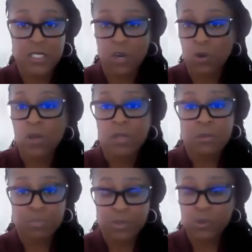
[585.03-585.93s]
So
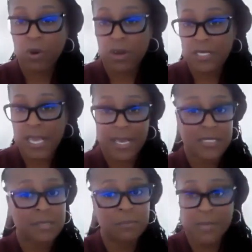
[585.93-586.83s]
Blue Cross has
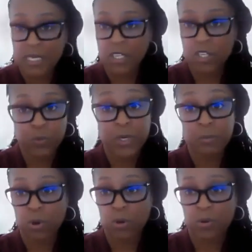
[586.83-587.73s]
many UM
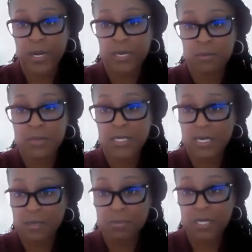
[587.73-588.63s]
programs
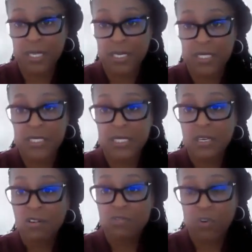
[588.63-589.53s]
in place
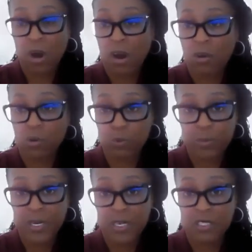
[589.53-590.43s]
for our group
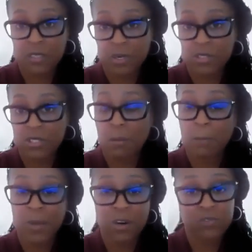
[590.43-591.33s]
customers,
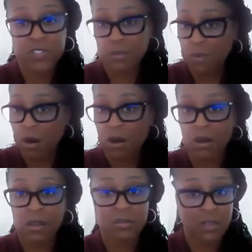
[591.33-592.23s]
both
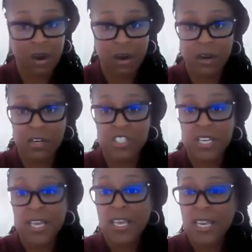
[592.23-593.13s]
small, large,
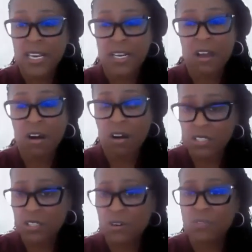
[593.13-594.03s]
and
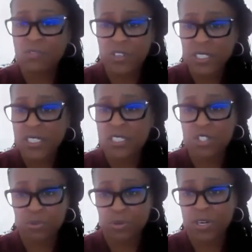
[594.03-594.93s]
also fully
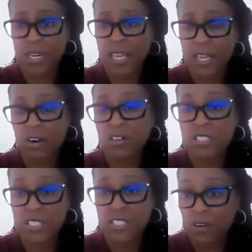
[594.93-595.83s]
insured and our
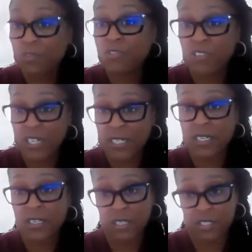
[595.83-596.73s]
self-funded
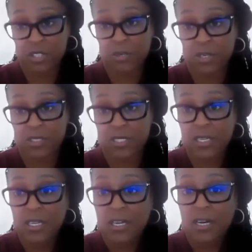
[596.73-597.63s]
customers.
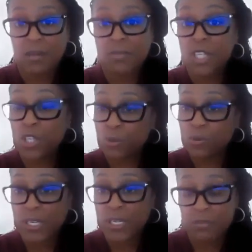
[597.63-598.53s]

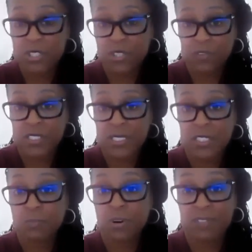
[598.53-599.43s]
The UM
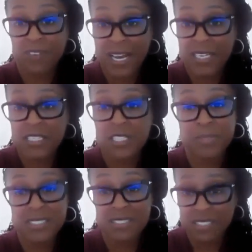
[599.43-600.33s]
services provided
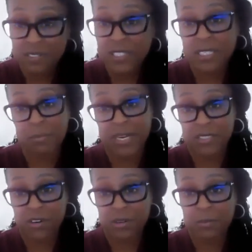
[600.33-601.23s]
specifically by
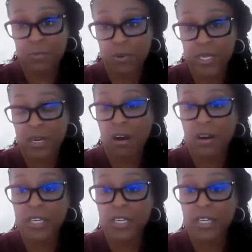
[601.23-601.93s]
Turning Point are